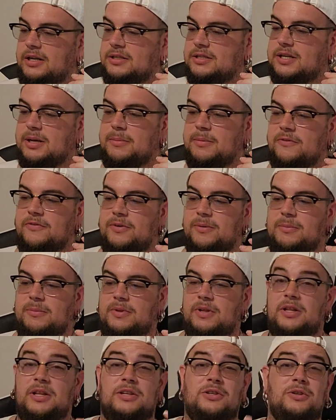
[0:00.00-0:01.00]
Some of
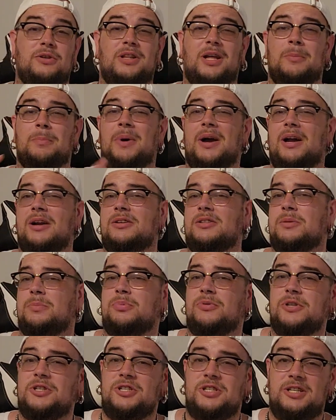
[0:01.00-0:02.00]
them, they do like buyer's
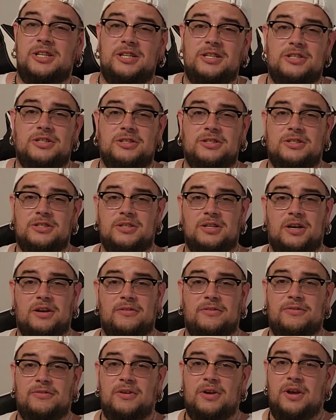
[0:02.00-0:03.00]
appreciation
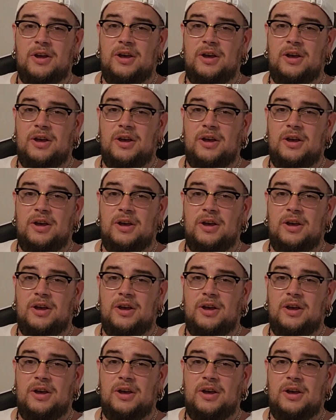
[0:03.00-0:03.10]
stuff,